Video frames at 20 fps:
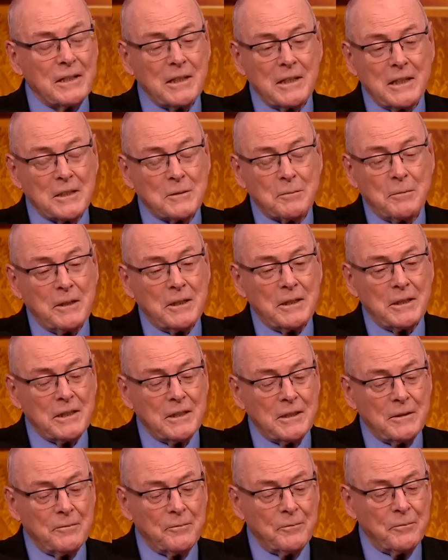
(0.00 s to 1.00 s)
it's
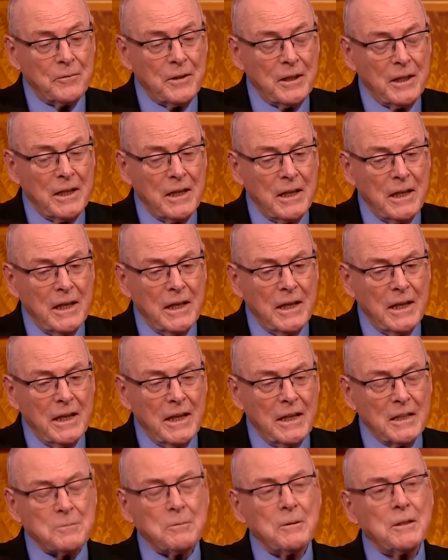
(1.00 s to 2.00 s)
been
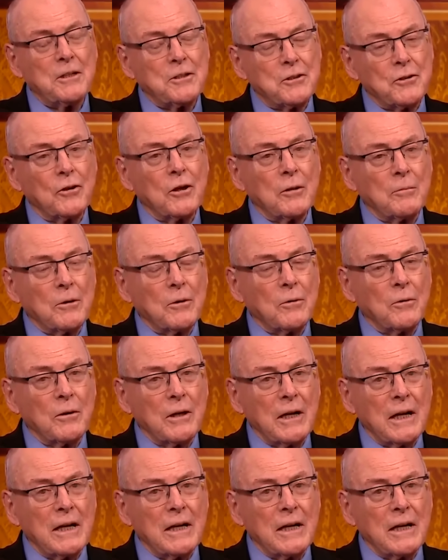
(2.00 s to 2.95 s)
enjoyable.